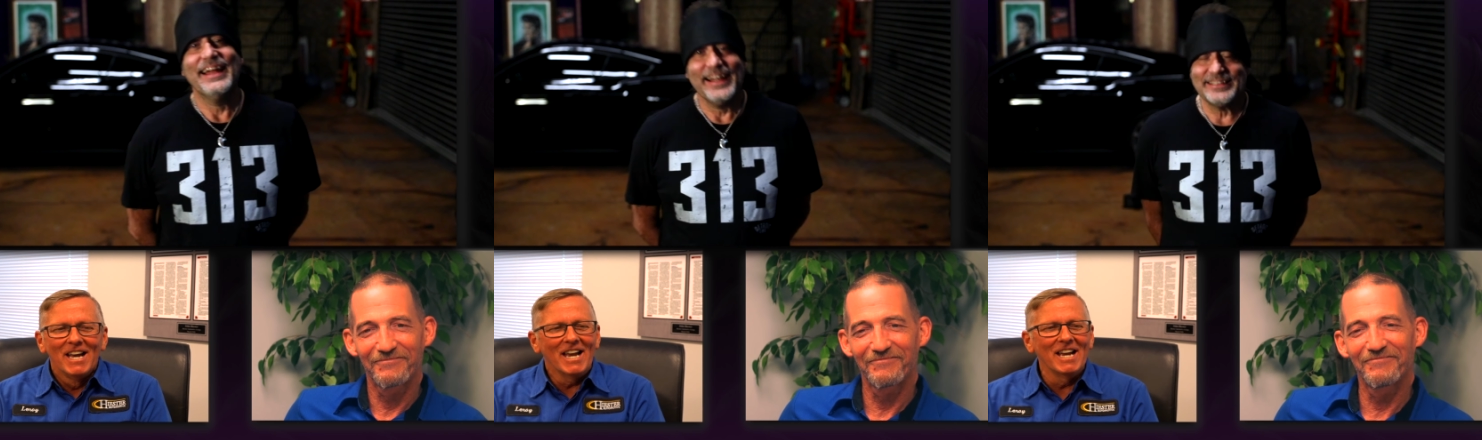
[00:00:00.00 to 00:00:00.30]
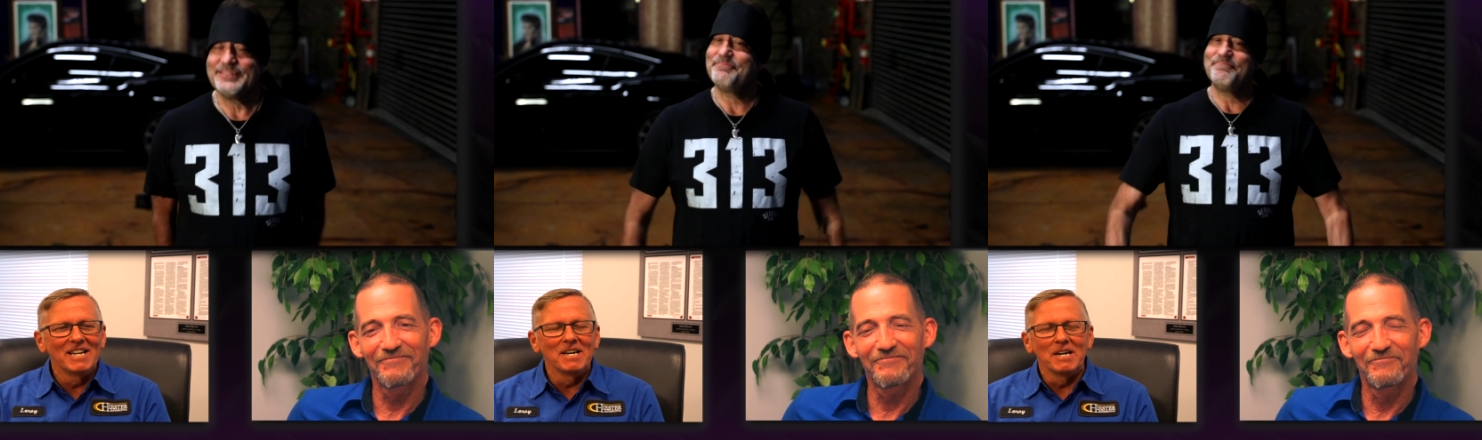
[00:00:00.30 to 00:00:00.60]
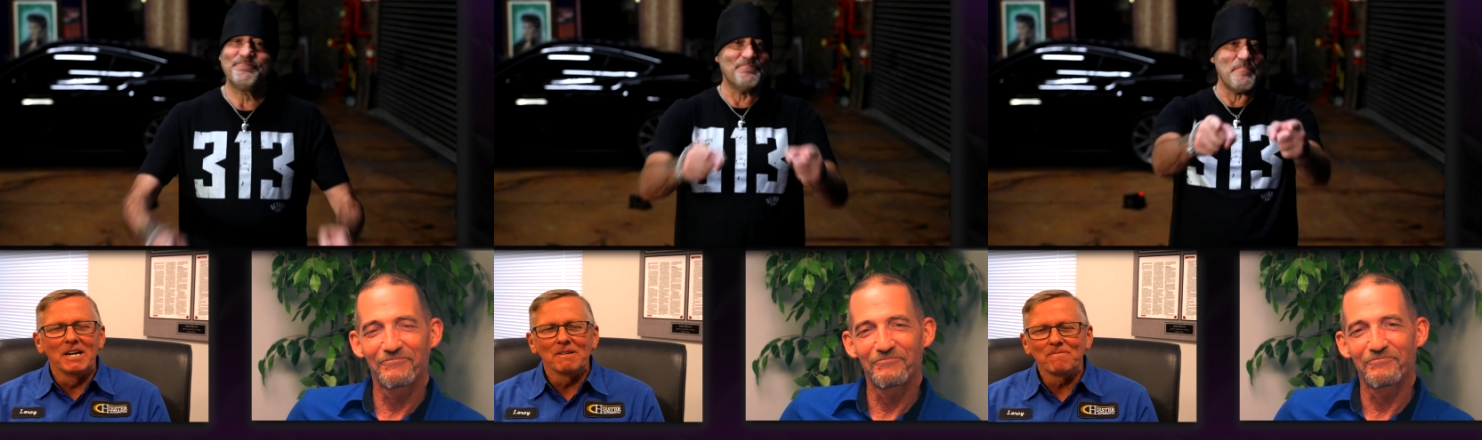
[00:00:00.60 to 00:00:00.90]
Speaker 1: And
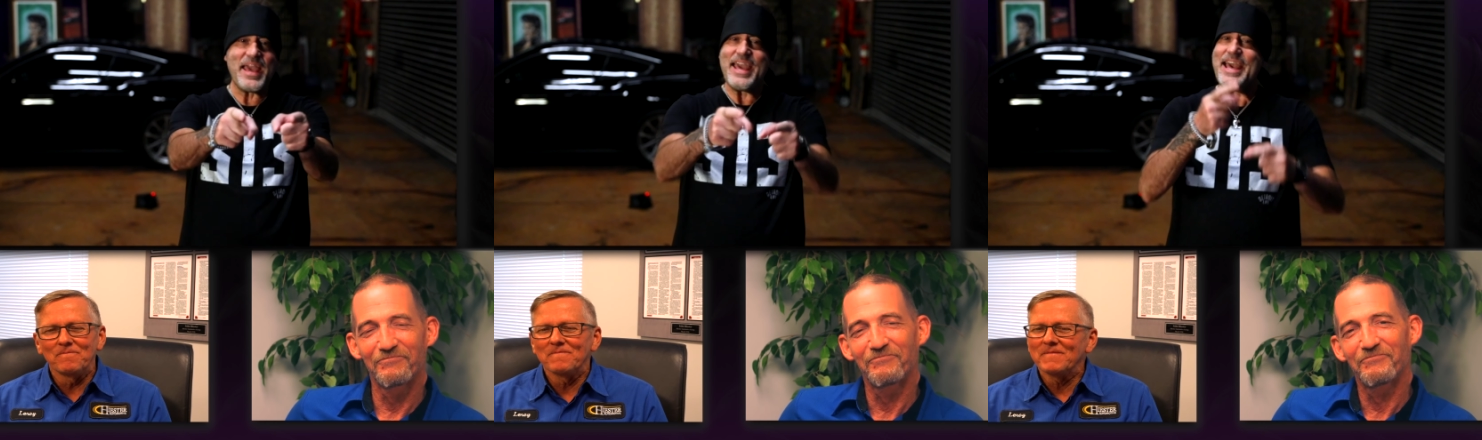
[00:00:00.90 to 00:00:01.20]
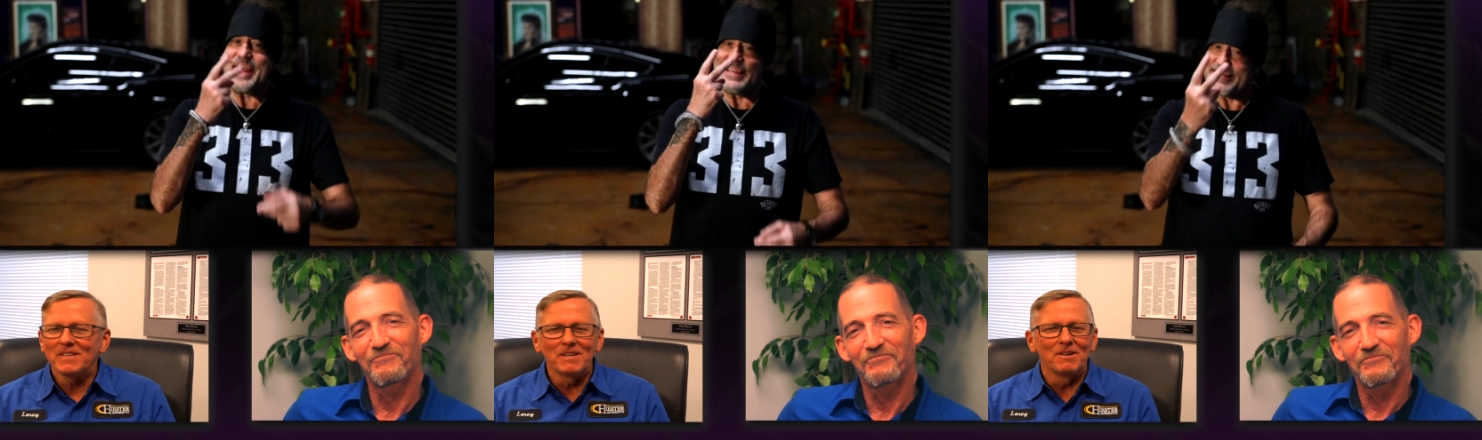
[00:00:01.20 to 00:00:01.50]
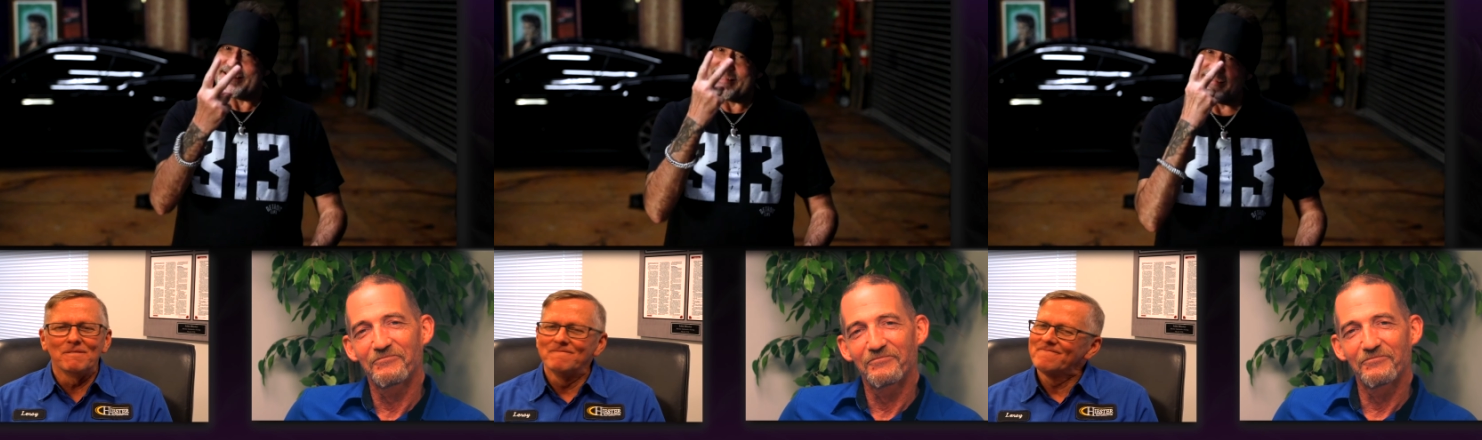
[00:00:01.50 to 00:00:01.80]
uh, man, and, uh, you
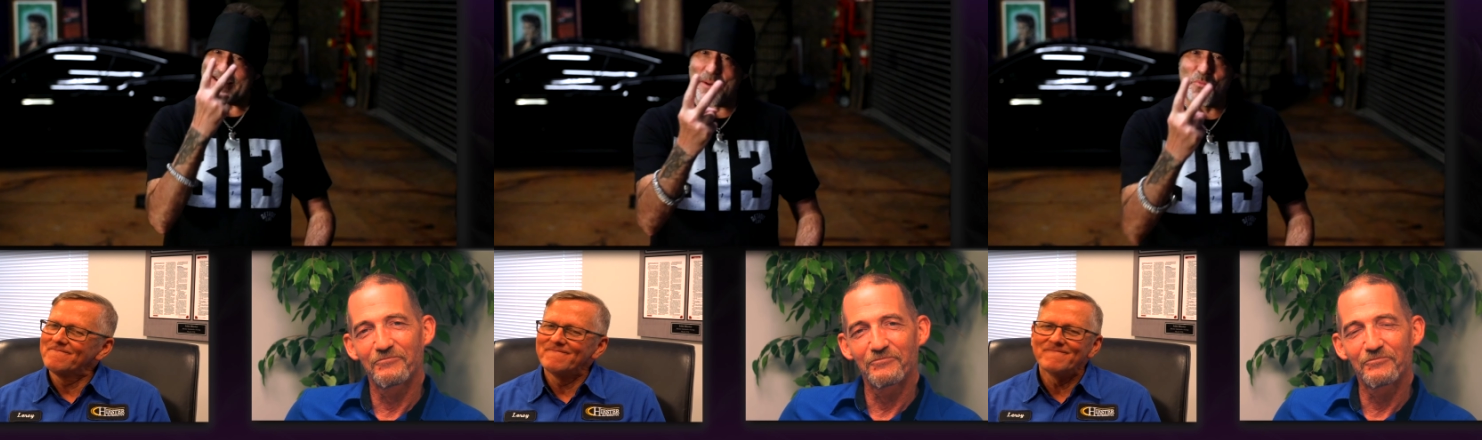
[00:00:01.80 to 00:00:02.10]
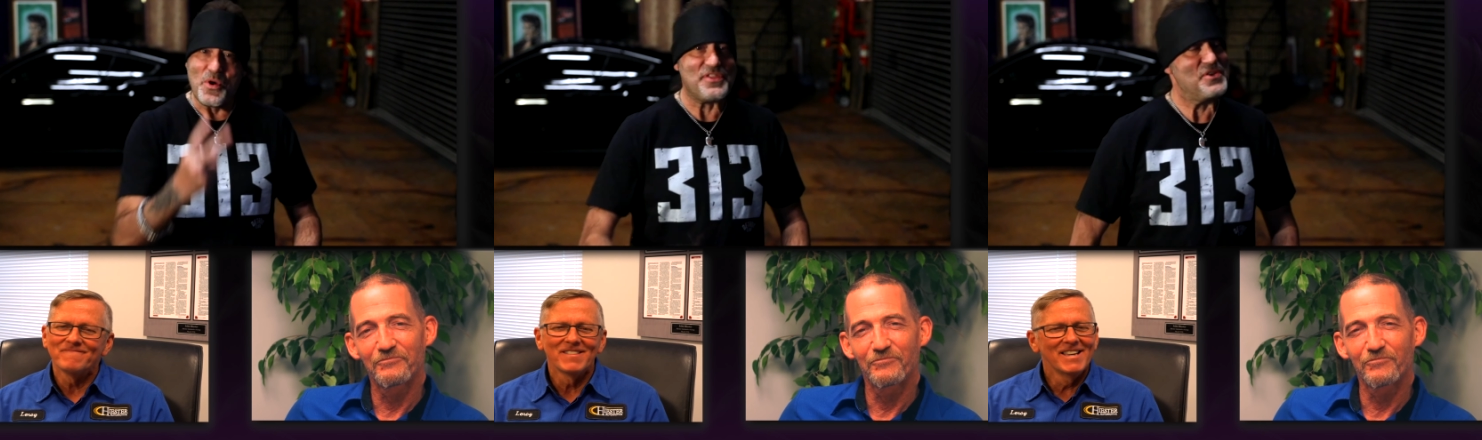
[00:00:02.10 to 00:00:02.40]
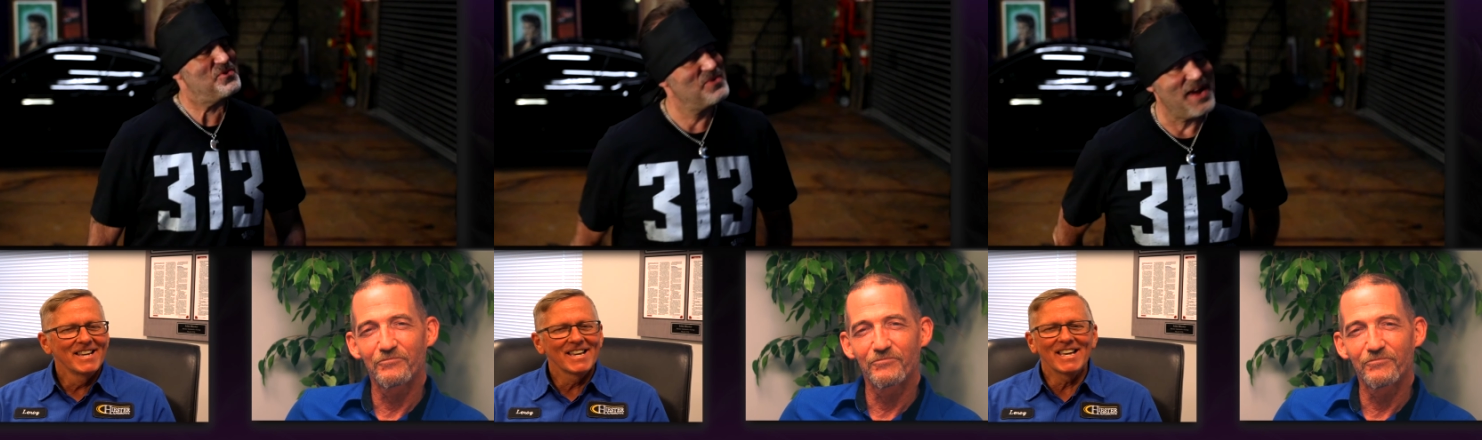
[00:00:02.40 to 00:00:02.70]
know, I'm with
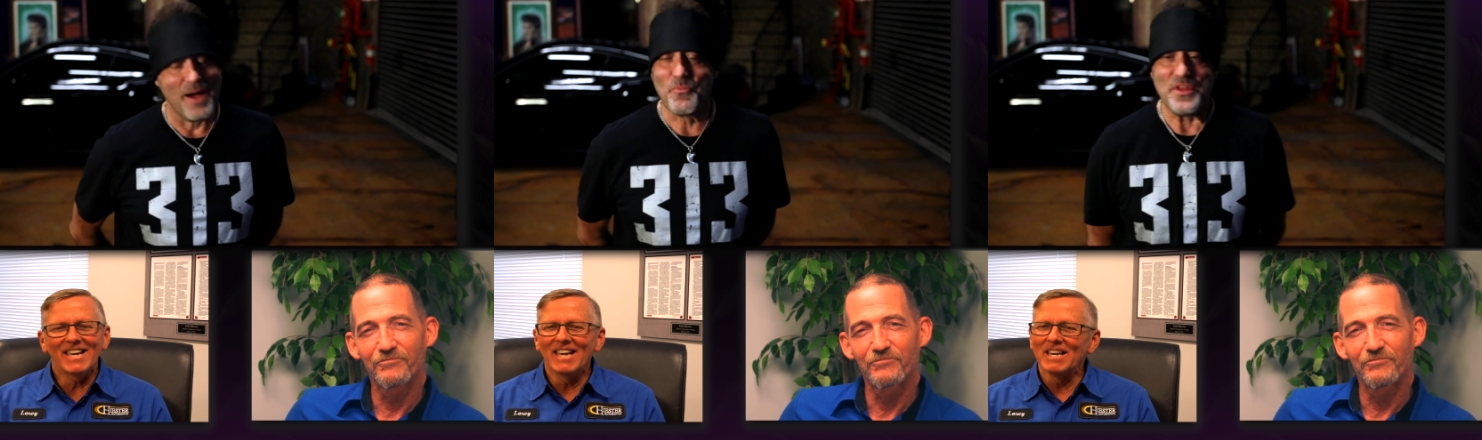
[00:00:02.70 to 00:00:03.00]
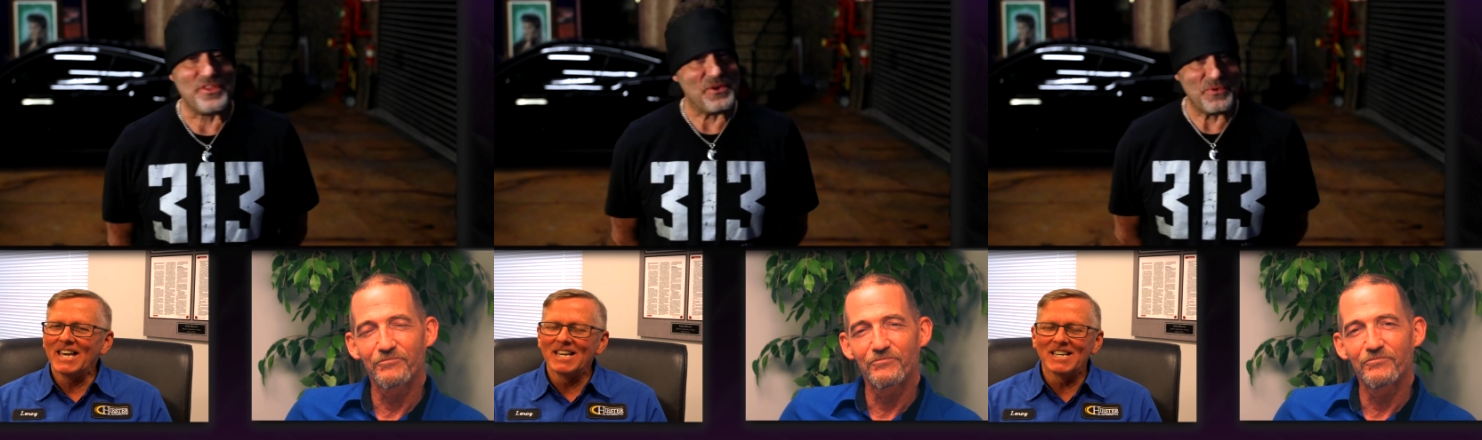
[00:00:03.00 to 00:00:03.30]
you. Know, you. I'm with it, you.